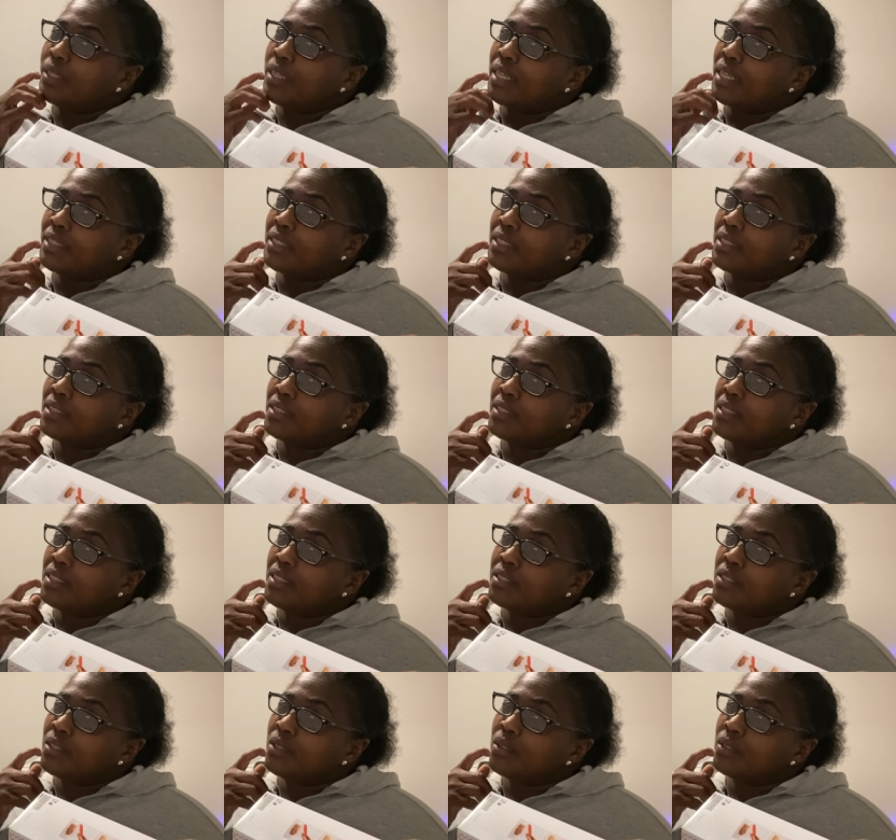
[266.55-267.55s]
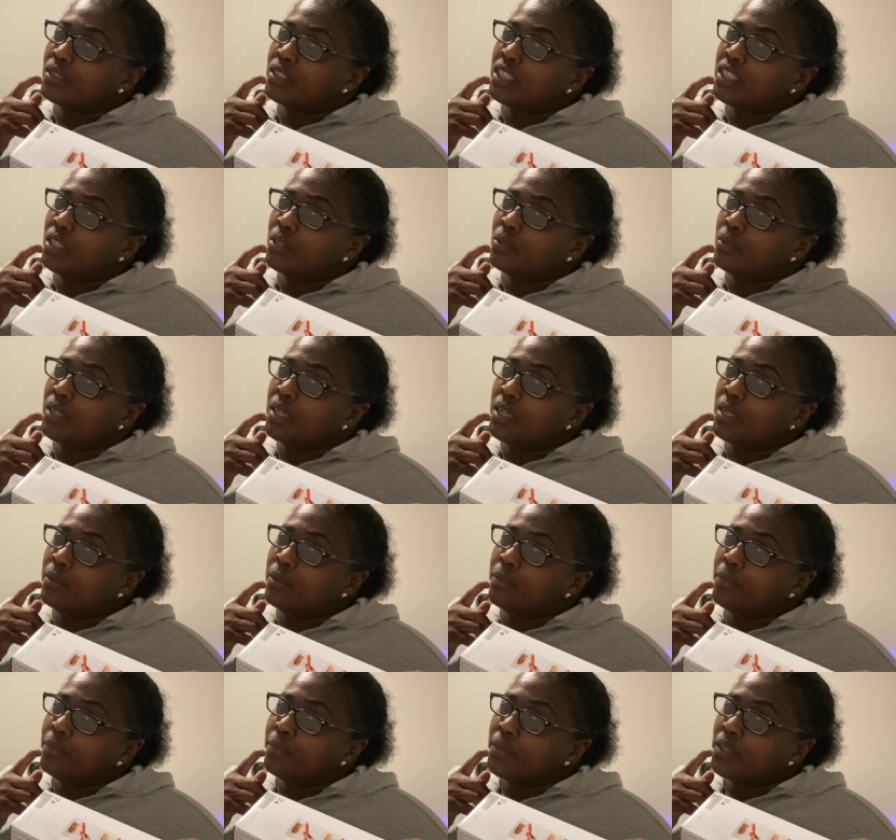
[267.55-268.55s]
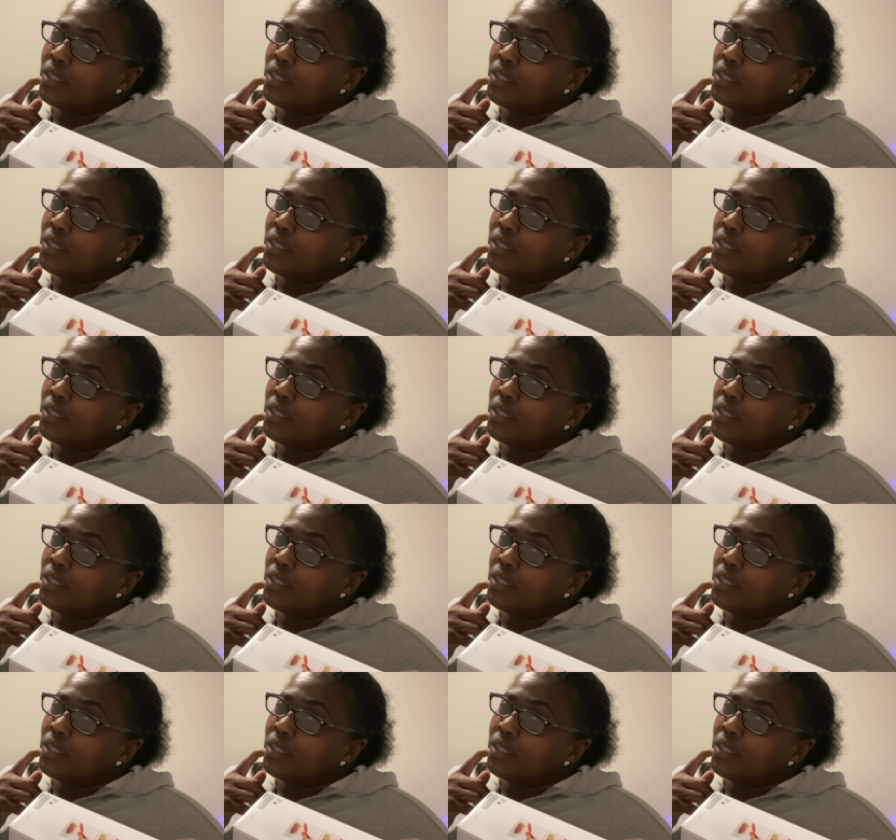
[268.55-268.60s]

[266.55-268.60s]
I think that's her channel name.